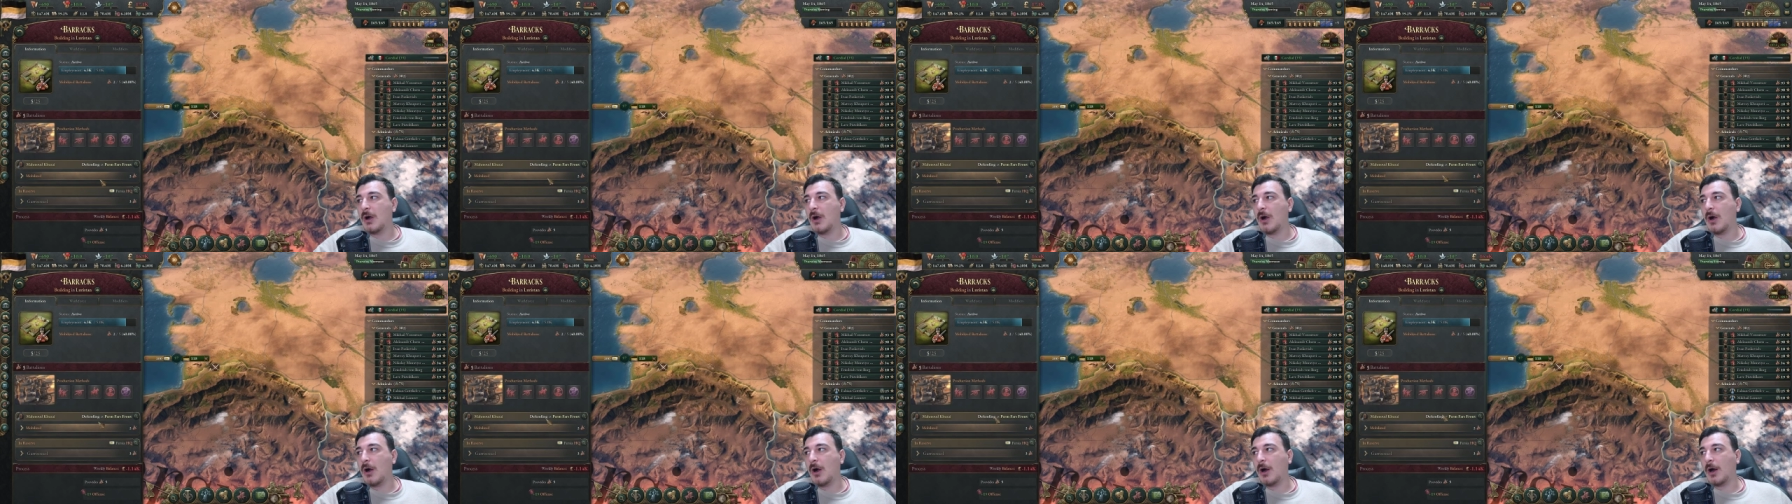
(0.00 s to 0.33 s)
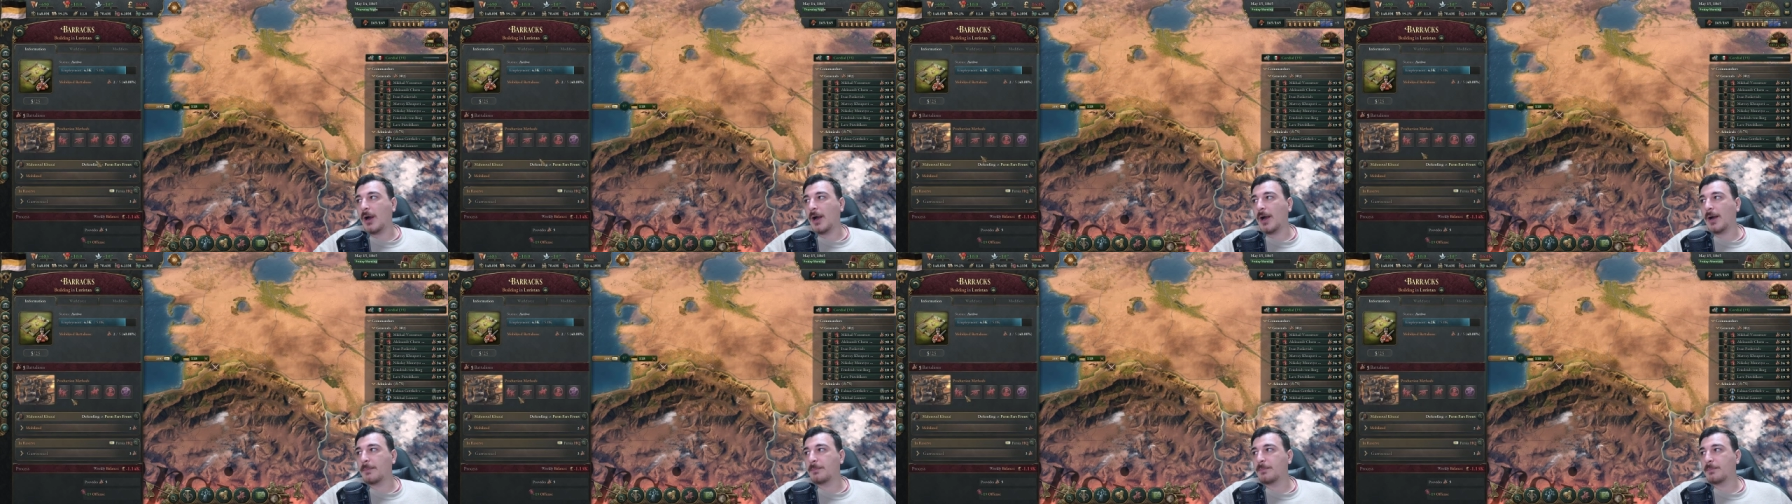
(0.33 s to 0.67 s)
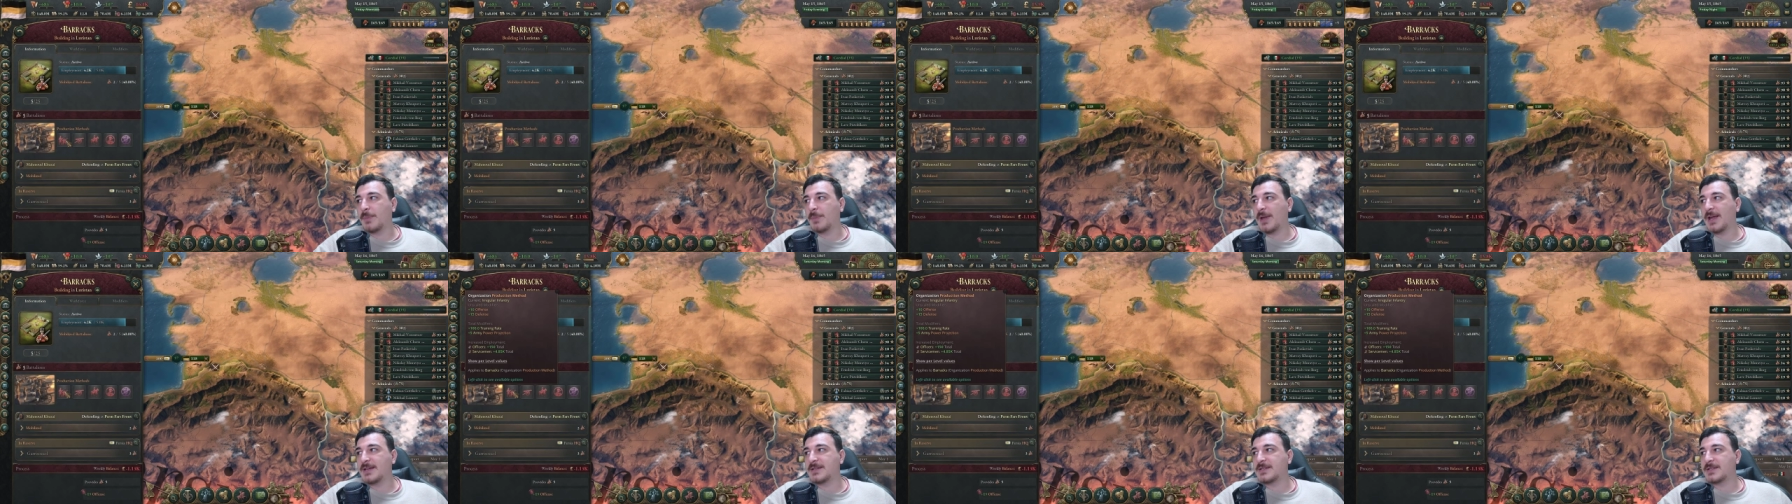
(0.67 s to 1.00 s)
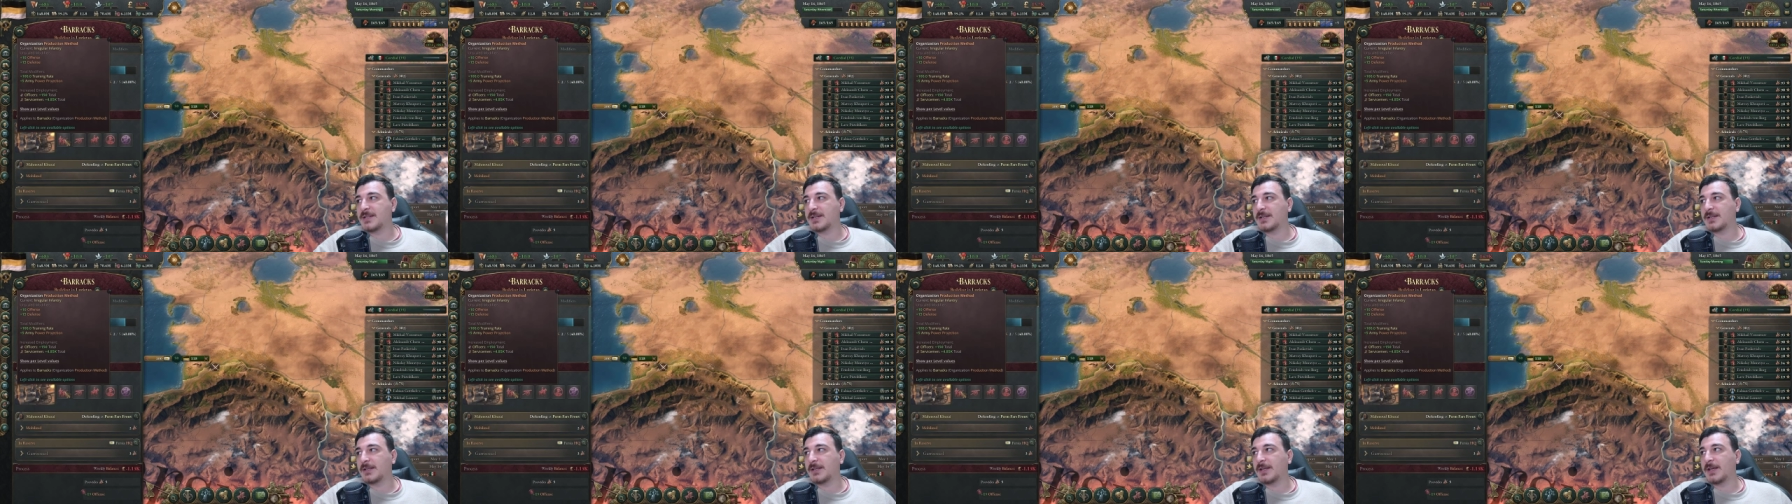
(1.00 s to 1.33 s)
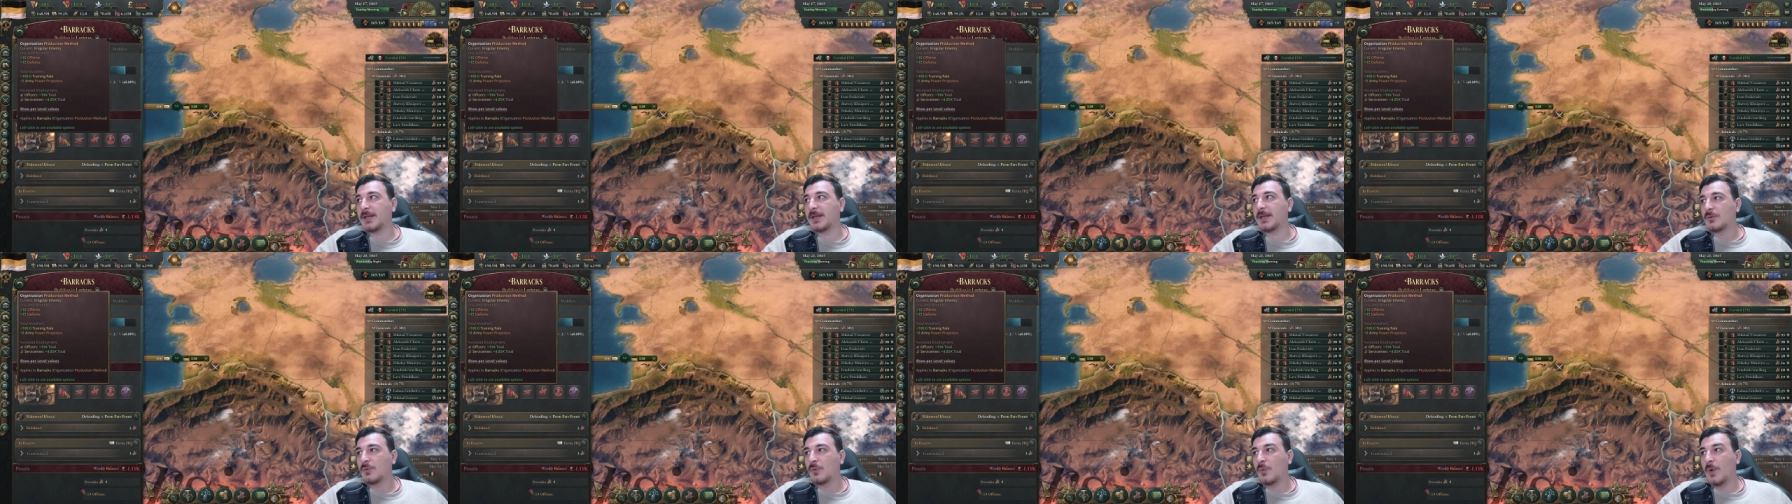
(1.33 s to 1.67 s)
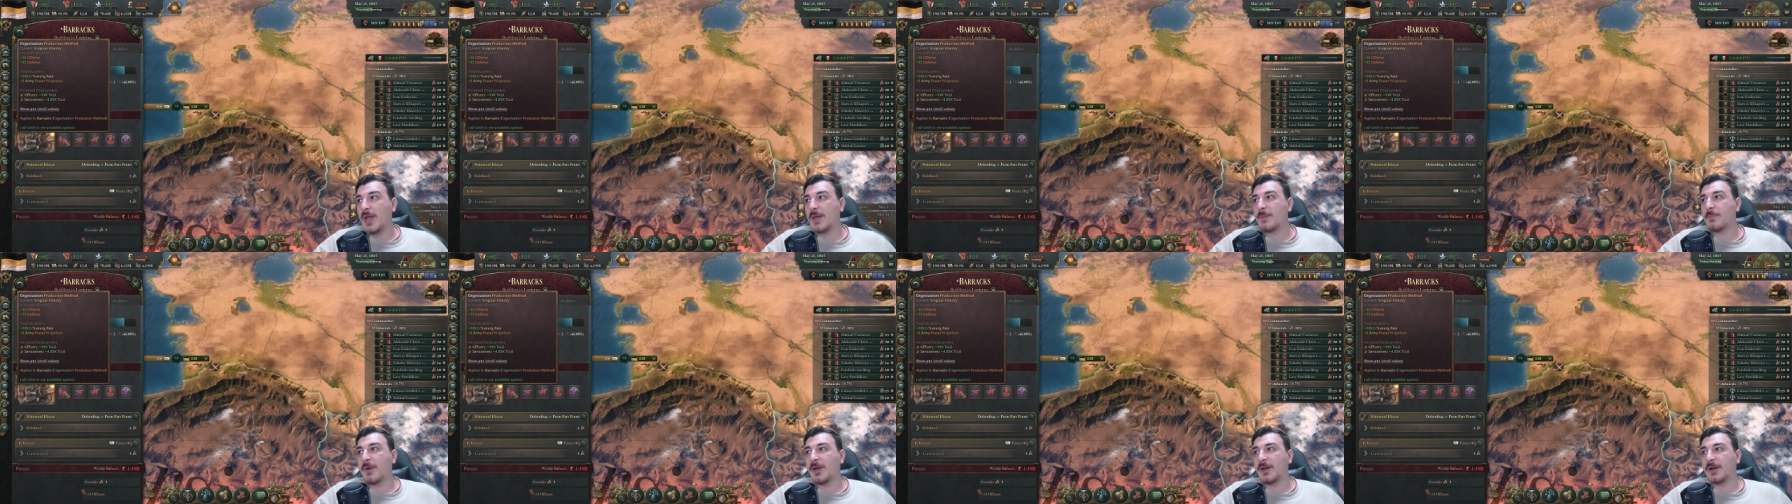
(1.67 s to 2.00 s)
are basically
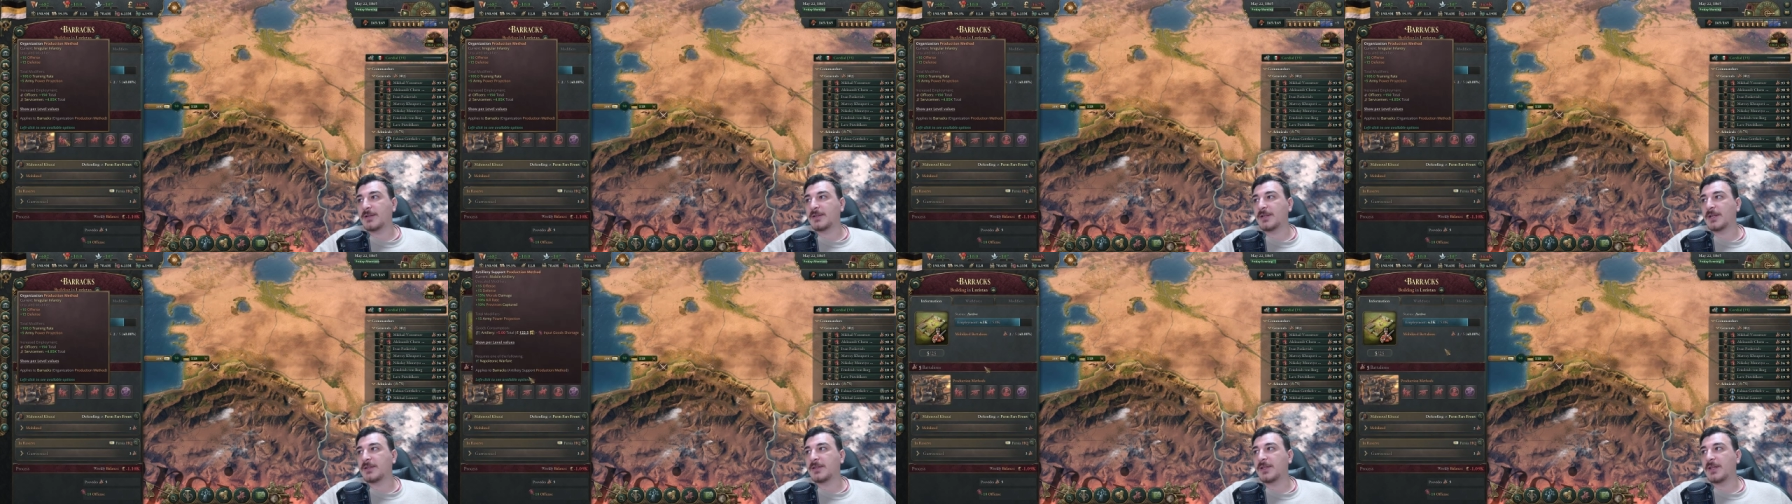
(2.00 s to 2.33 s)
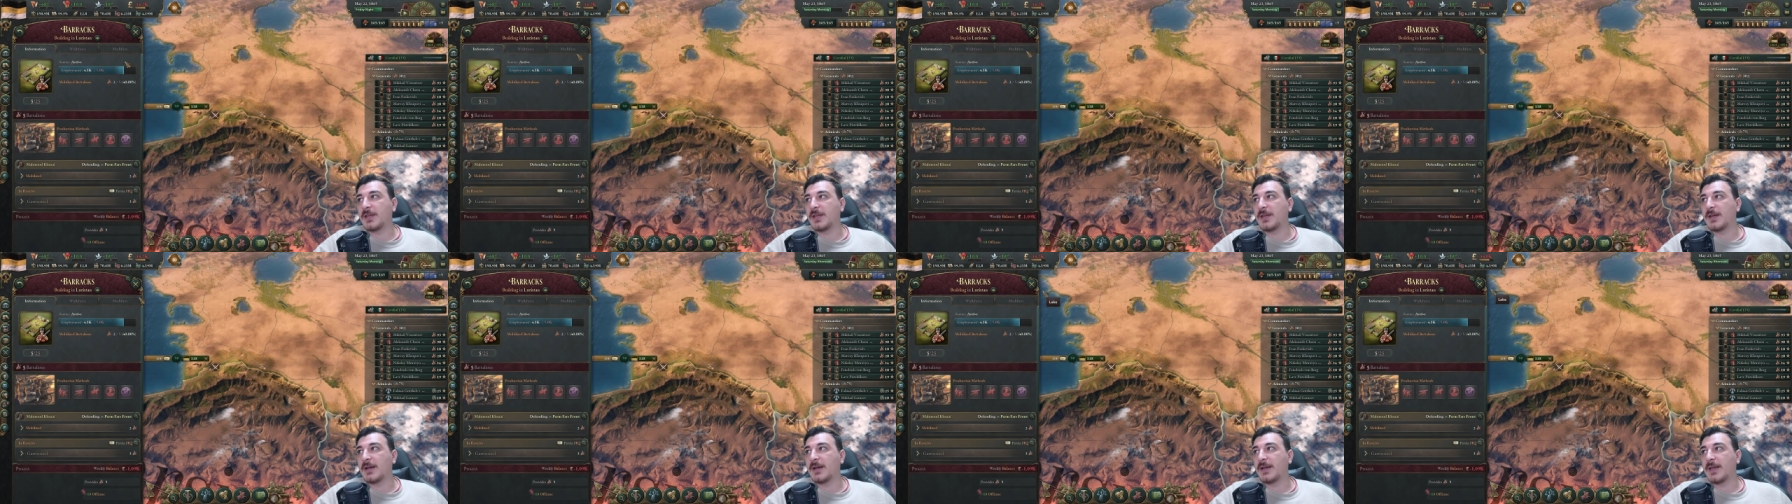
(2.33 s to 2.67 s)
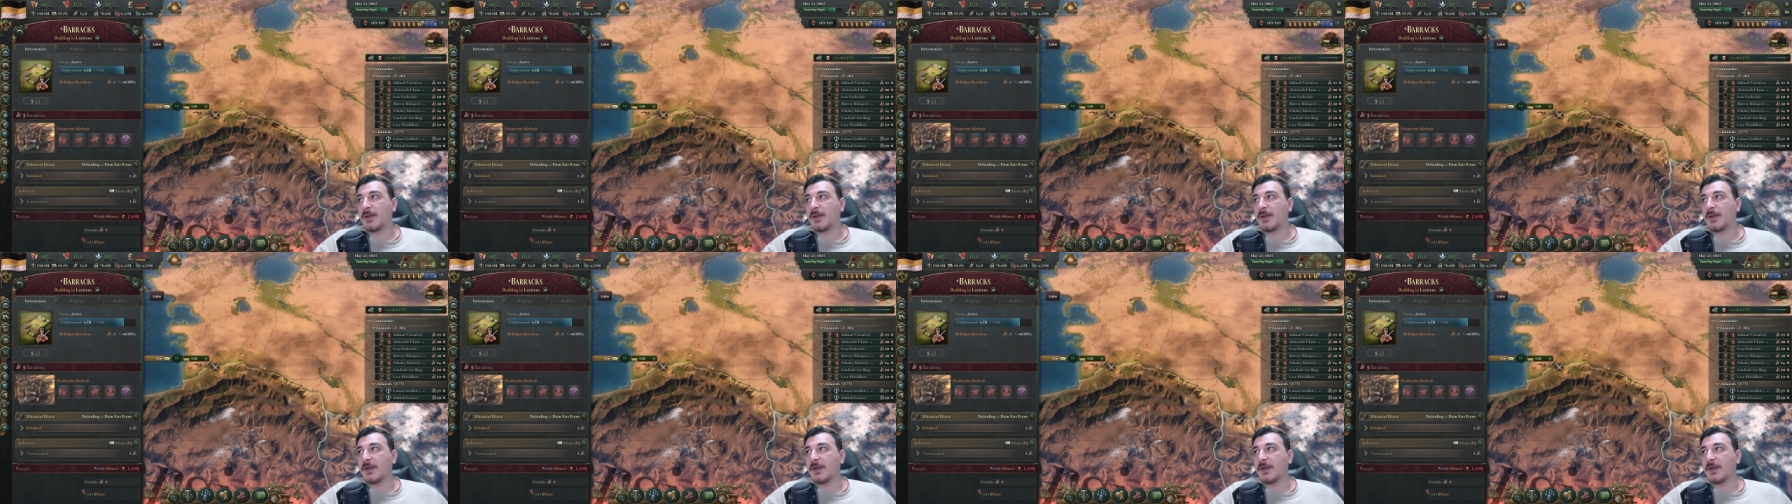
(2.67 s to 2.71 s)
way better than the uh,